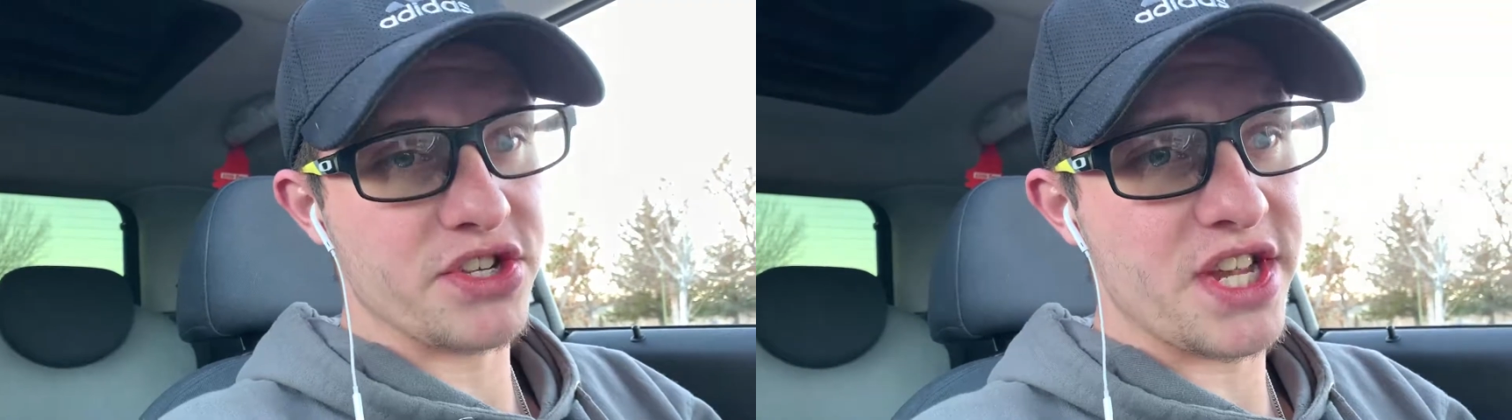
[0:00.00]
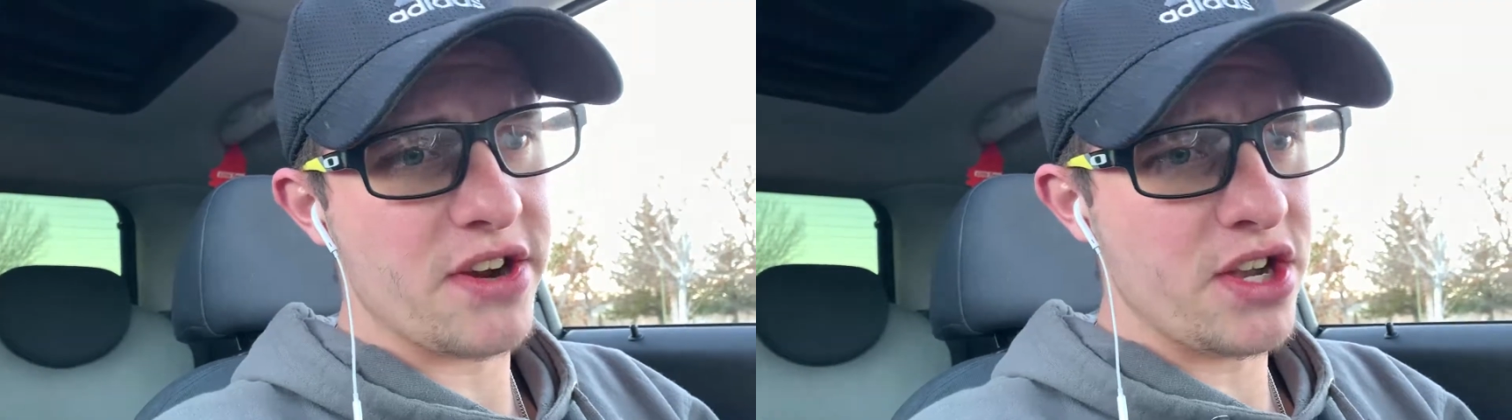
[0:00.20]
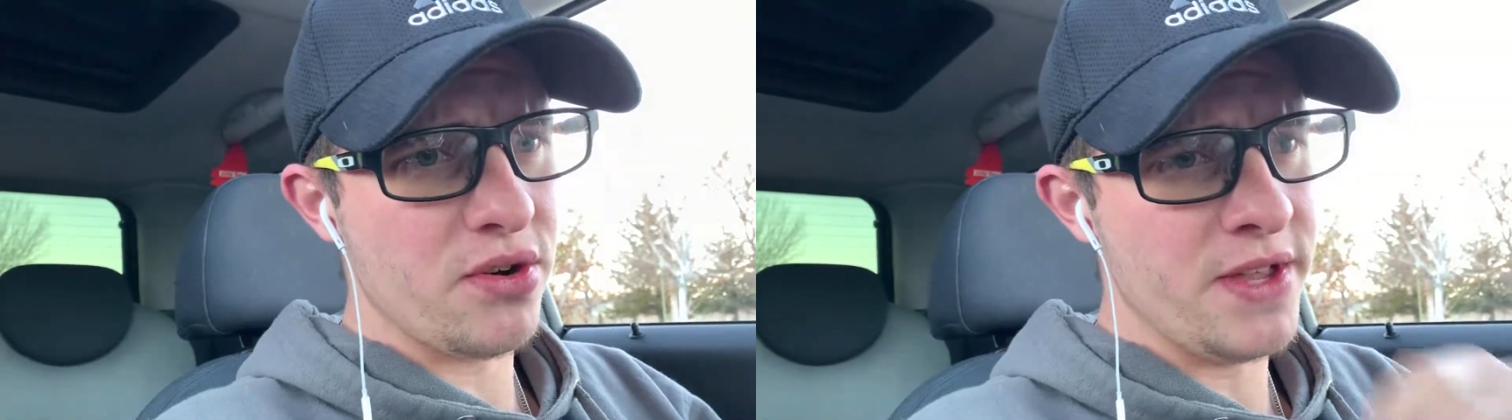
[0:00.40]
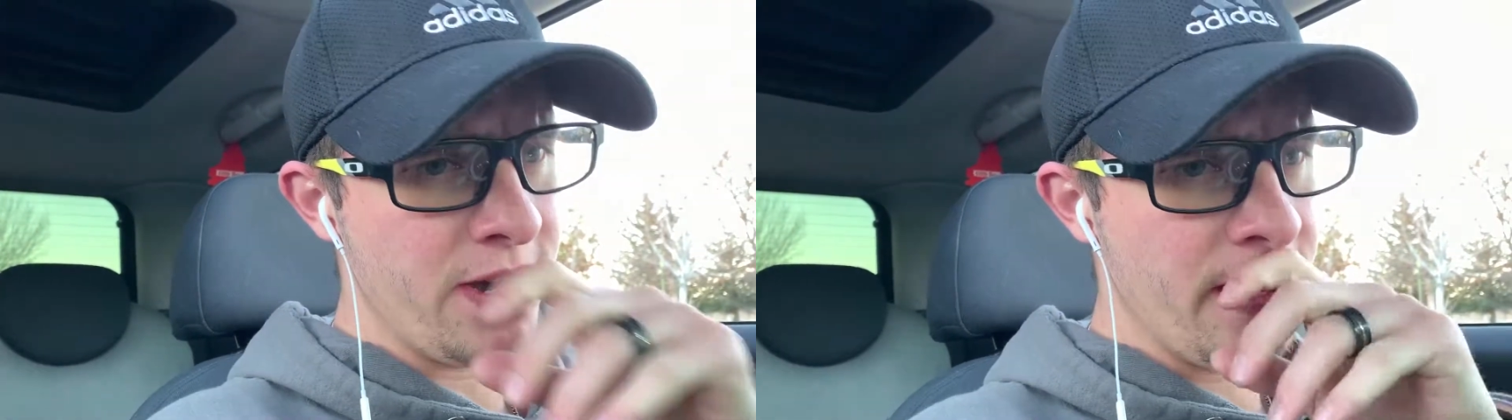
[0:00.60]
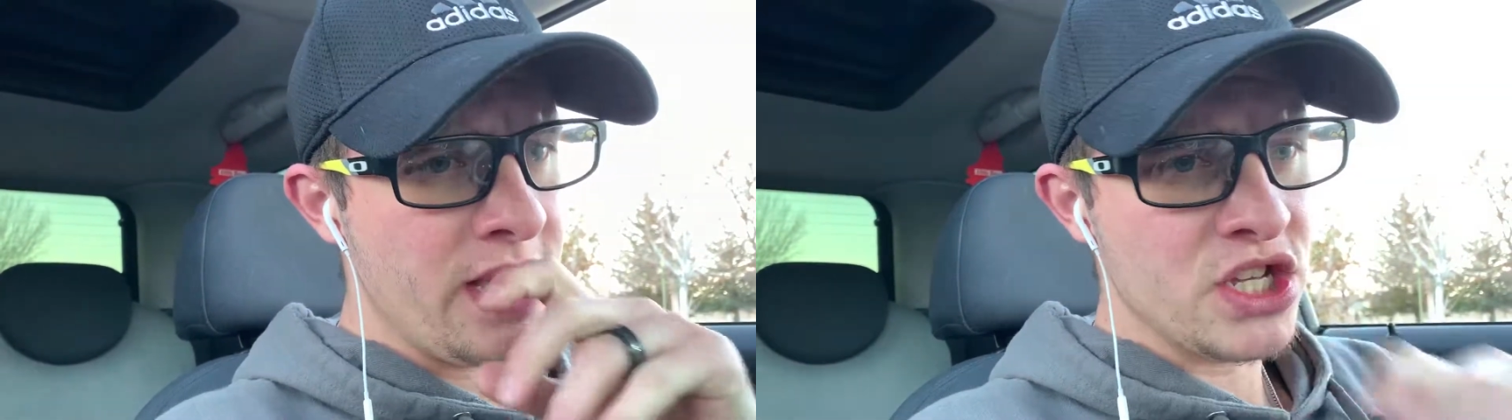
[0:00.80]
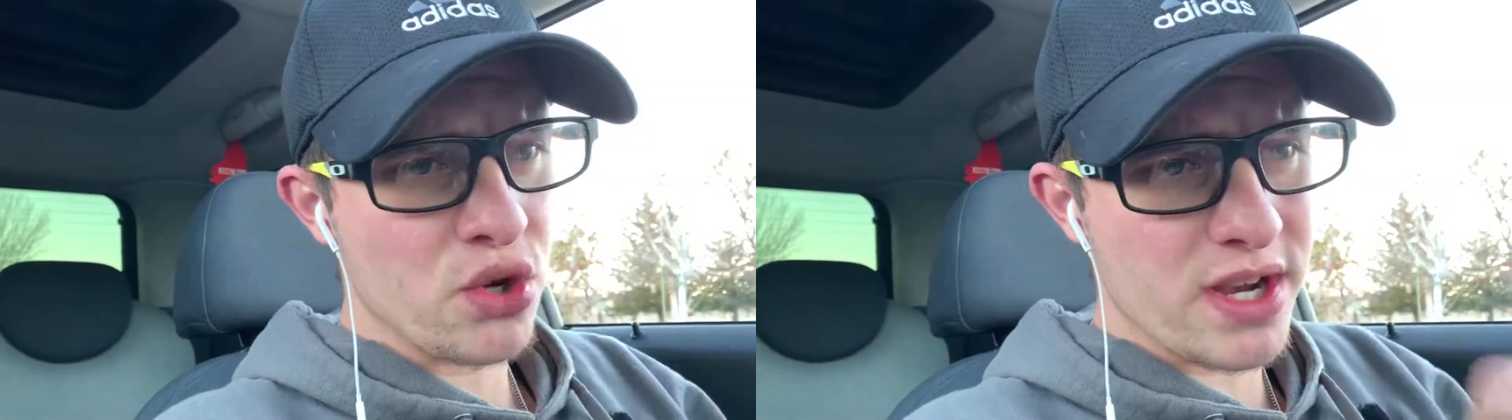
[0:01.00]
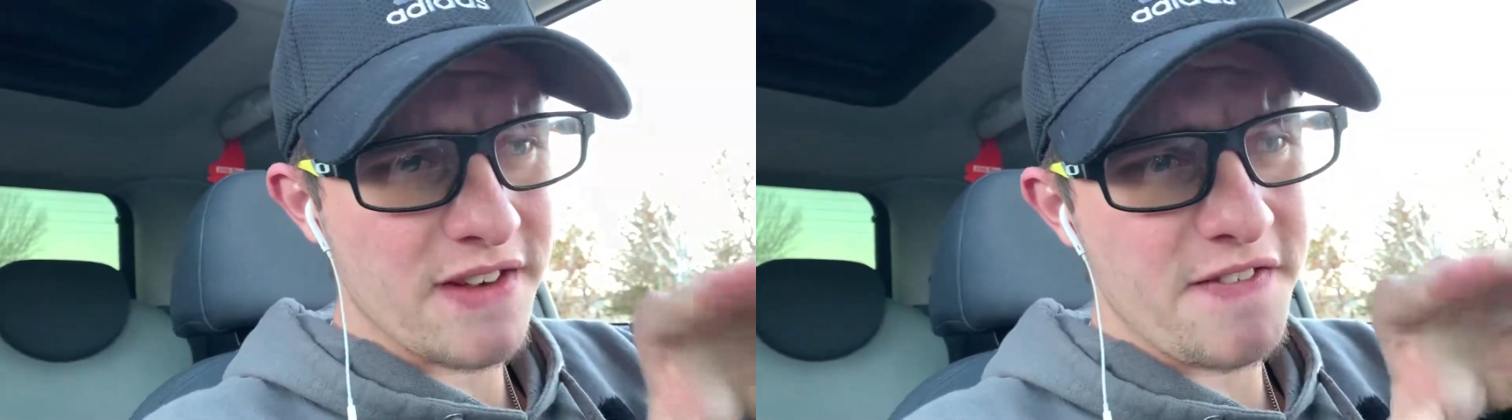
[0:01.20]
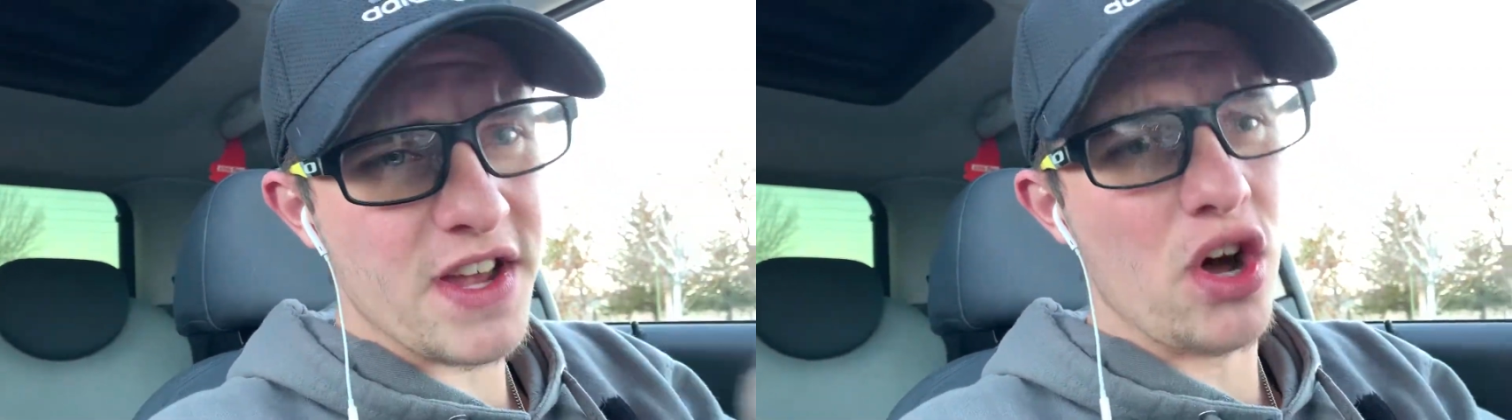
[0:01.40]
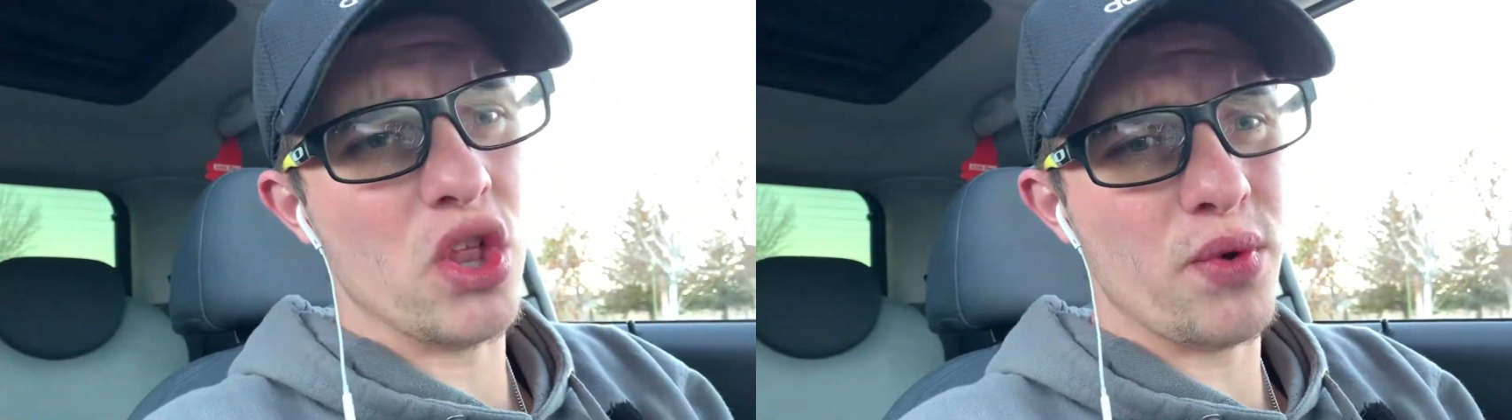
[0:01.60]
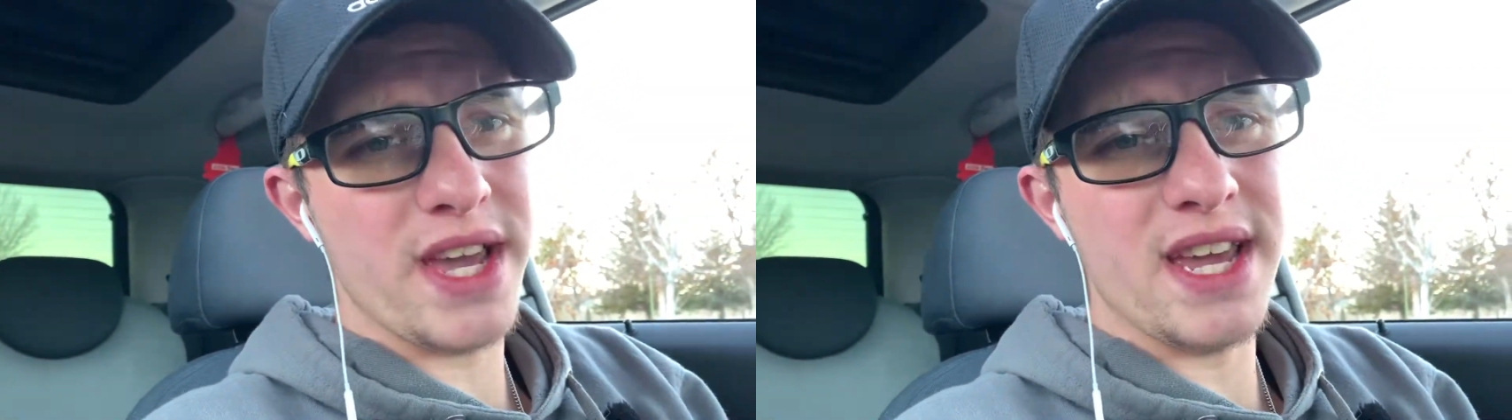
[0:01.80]
stereo so it can fit all the
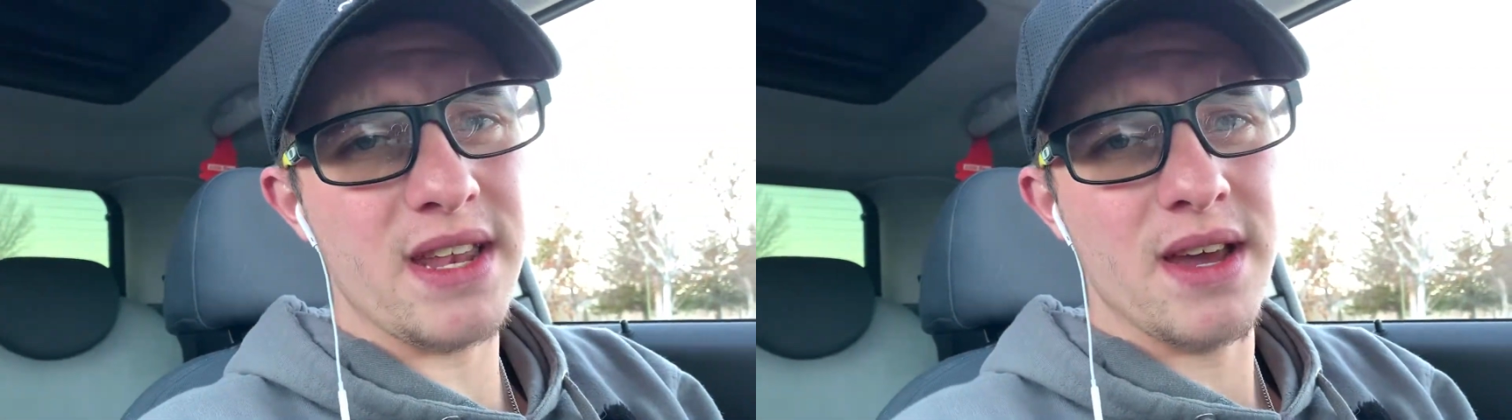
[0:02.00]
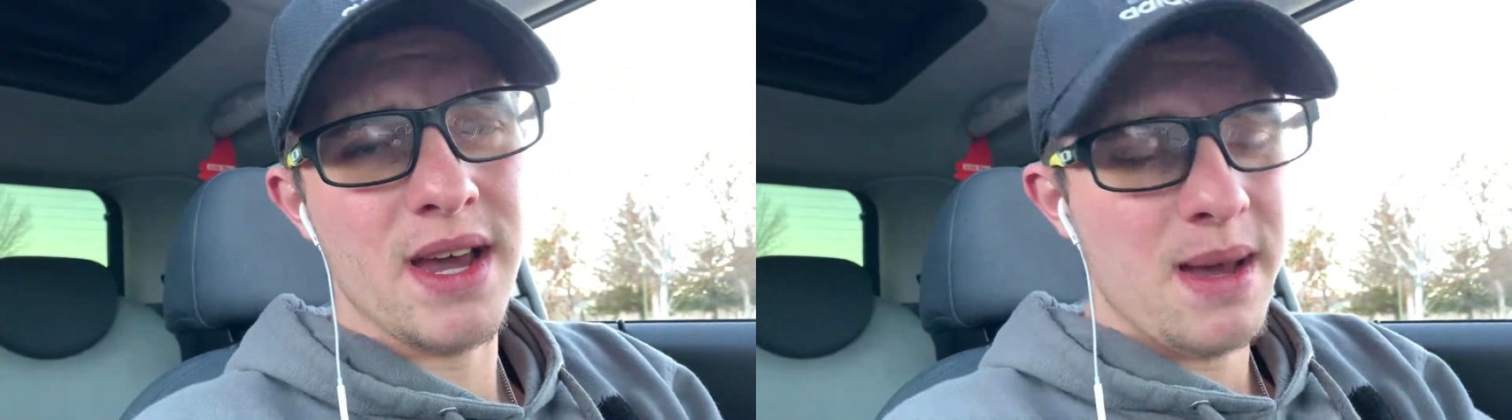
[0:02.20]
way in,